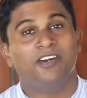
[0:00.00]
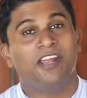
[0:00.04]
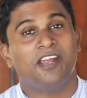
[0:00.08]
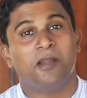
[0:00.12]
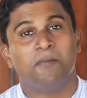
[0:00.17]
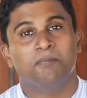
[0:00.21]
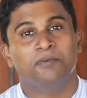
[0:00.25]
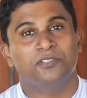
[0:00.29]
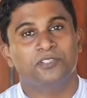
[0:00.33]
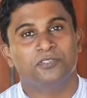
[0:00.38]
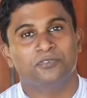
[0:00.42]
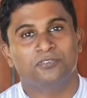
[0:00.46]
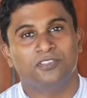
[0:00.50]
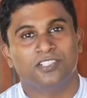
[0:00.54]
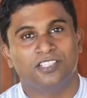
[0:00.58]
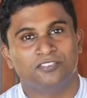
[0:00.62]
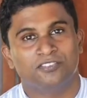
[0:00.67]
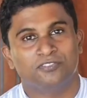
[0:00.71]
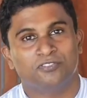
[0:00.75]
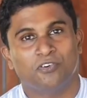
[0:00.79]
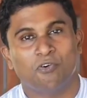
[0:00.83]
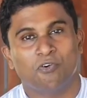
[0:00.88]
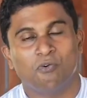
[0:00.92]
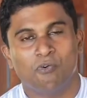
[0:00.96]
happy to work
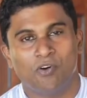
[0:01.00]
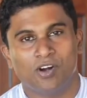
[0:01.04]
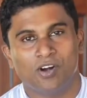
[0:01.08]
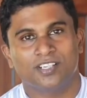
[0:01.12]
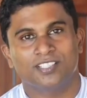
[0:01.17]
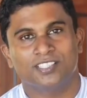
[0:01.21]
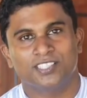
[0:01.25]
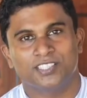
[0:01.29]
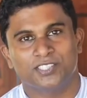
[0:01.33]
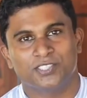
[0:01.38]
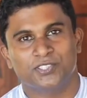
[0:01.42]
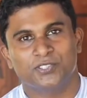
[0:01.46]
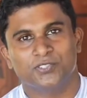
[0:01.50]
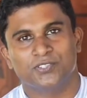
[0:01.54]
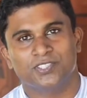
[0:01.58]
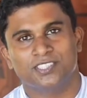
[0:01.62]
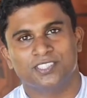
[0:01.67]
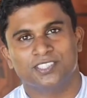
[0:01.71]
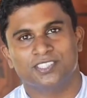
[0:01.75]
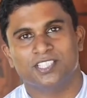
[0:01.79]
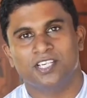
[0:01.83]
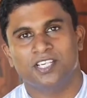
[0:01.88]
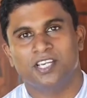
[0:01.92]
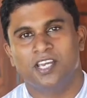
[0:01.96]
for Walkers
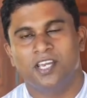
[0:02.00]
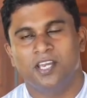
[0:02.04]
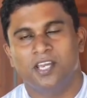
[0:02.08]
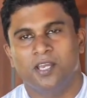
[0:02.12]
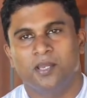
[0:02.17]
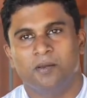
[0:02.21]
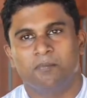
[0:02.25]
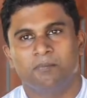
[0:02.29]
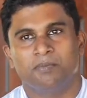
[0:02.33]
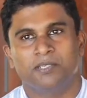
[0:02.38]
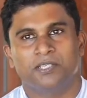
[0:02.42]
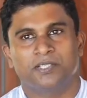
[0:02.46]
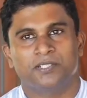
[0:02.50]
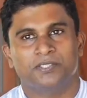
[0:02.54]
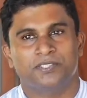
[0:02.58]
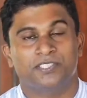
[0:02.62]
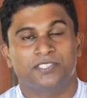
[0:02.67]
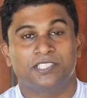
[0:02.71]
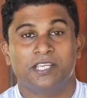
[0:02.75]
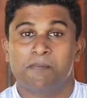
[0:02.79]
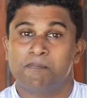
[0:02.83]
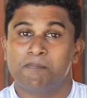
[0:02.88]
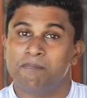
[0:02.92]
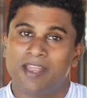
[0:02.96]
Tours because
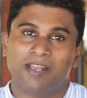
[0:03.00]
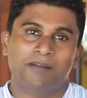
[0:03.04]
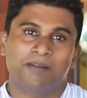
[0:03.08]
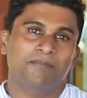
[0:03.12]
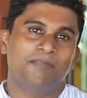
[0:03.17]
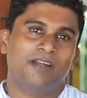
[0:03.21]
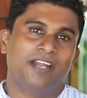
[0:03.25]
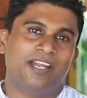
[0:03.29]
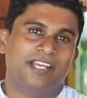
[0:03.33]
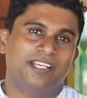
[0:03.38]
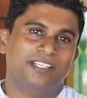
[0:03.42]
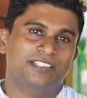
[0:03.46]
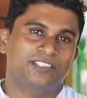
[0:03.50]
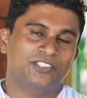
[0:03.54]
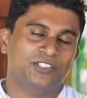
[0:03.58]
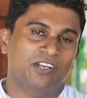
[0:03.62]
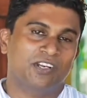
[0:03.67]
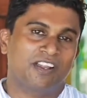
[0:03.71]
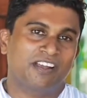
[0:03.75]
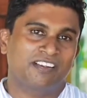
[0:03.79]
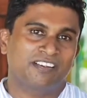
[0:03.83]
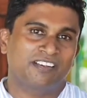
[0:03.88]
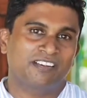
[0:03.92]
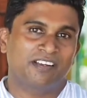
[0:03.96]
they're backed by Sri
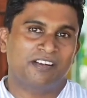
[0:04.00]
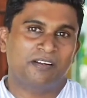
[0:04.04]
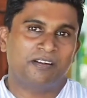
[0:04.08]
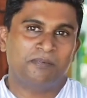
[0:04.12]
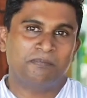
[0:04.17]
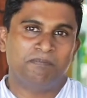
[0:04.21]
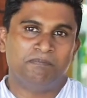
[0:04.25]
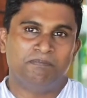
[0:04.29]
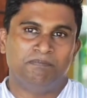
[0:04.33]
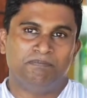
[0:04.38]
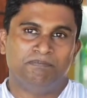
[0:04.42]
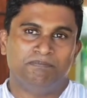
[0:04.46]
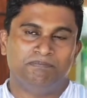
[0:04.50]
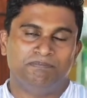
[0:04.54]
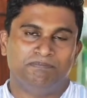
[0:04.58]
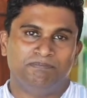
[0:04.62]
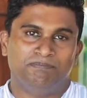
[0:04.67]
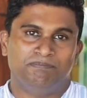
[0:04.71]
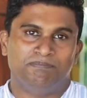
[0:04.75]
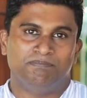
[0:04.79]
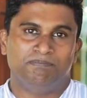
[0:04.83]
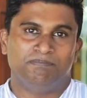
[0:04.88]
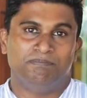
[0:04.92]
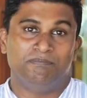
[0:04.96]
Lanka,
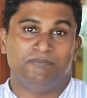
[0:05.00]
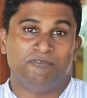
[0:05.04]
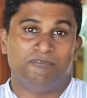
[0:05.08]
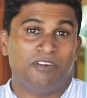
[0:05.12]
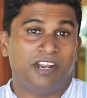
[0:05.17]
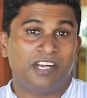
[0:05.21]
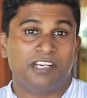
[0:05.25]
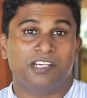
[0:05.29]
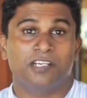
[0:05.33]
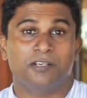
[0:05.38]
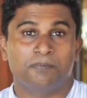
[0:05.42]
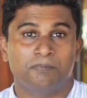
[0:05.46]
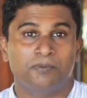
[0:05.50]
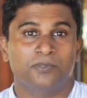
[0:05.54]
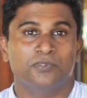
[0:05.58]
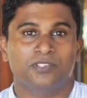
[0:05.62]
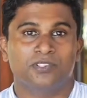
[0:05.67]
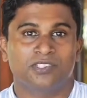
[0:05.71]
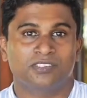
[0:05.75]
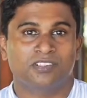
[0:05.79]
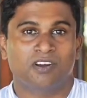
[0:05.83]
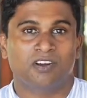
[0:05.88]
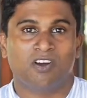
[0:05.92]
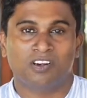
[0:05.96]
very
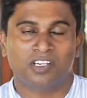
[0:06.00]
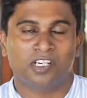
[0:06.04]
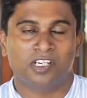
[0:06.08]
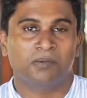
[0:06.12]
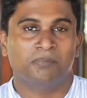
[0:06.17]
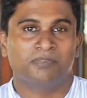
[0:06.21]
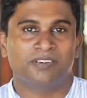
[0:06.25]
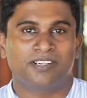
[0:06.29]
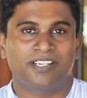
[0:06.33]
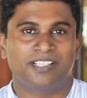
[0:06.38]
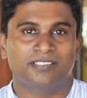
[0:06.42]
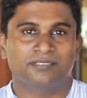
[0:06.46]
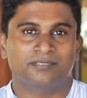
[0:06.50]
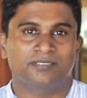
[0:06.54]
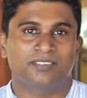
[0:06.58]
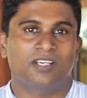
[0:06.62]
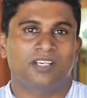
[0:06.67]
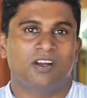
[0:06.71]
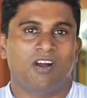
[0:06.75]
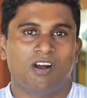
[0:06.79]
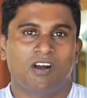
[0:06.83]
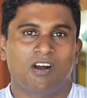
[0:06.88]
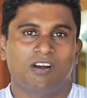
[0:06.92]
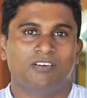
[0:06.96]
reputed conglomerate
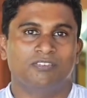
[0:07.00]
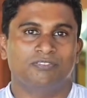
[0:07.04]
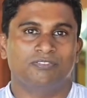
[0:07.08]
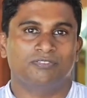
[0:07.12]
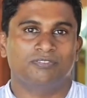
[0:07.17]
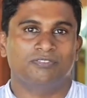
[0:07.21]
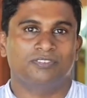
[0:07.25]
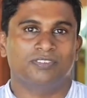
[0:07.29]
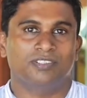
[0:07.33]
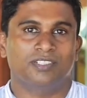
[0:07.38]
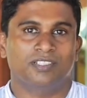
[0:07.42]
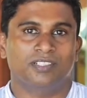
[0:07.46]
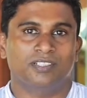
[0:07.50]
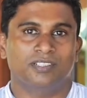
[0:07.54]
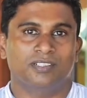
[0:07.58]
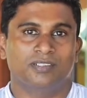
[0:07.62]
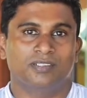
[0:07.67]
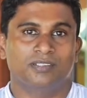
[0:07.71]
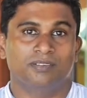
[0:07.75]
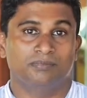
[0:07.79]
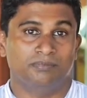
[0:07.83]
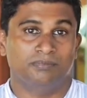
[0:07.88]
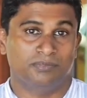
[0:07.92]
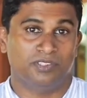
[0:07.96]
of
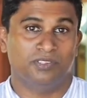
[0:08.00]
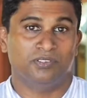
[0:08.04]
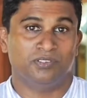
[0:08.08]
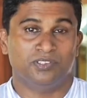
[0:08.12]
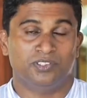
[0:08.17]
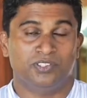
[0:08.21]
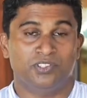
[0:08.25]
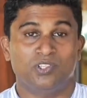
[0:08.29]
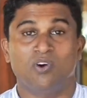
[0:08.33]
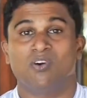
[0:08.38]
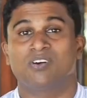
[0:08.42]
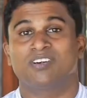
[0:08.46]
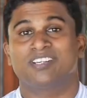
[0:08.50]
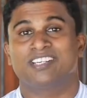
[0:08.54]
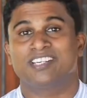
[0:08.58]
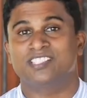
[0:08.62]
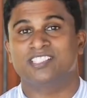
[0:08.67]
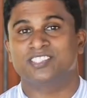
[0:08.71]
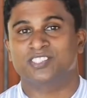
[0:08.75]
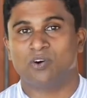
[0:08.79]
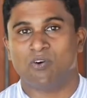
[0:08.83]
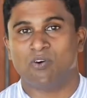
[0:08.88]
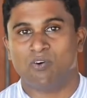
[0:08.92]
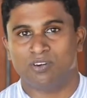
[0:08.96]
uh, you know John
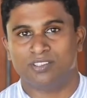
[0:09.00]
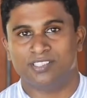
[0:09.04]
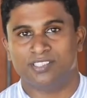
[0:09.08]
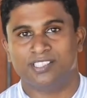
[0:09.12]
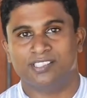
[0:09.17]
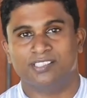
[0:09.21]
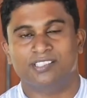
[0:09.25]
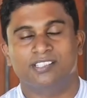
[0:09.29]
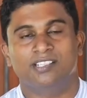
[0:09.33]
Keells Holding,